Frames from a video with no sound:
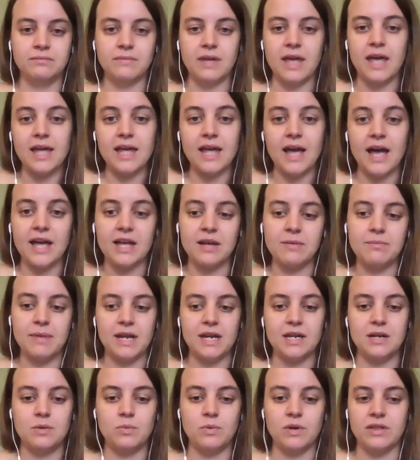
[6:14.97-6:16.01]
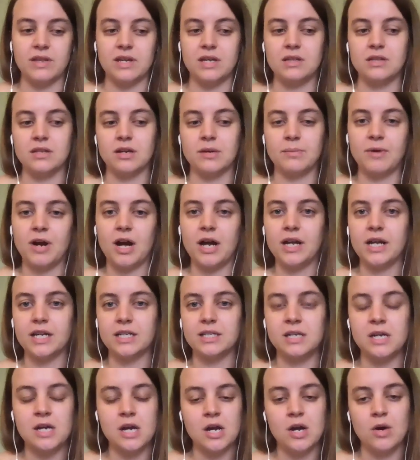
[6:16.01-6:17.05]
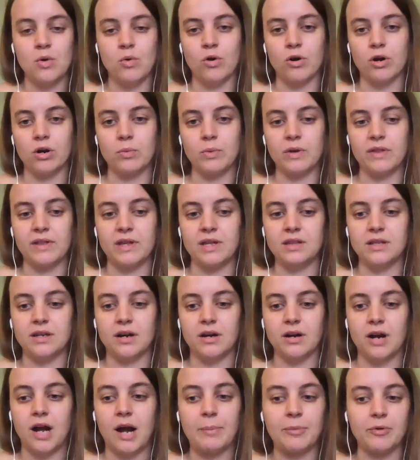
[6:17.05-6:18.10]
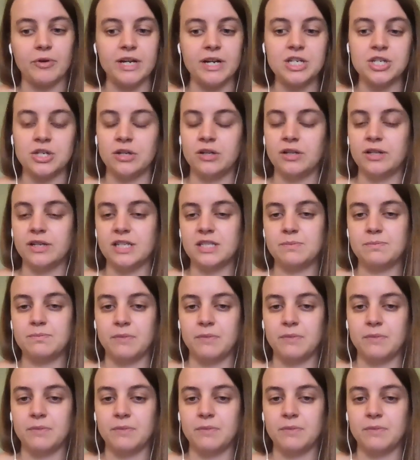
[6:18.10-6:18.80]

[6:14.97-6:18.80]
AI embedded within their product or within their operational